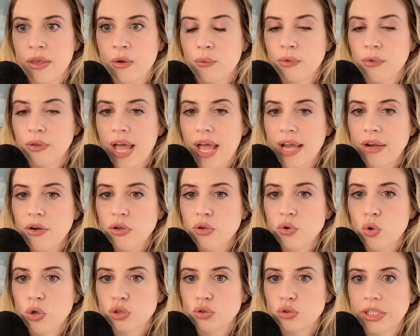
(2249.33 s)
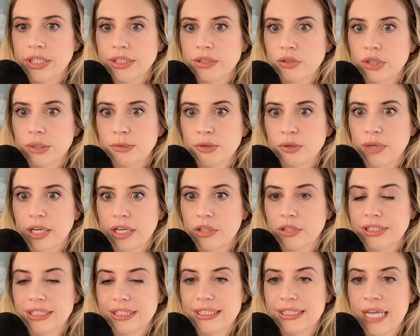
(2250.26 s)
Relying on court transcripts or
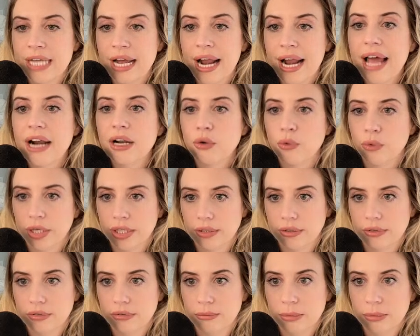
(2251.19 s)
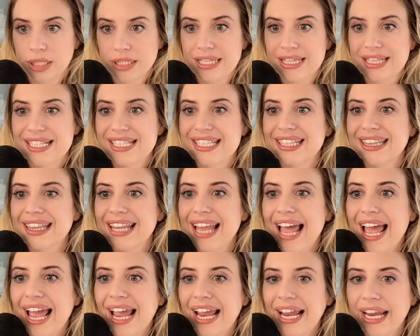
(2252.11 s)
records is not adequate because of the
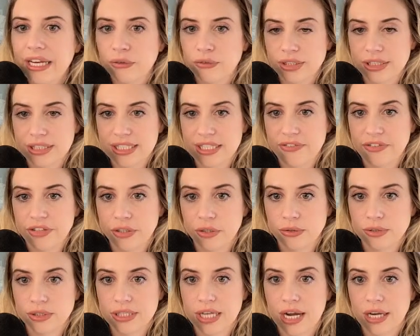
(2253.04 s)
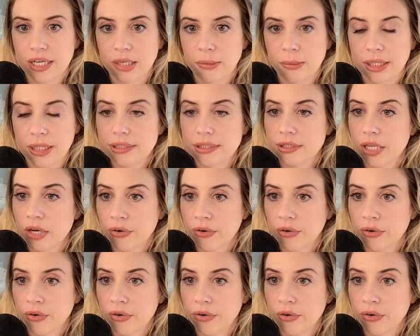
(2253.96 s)
delay in receiving those documents.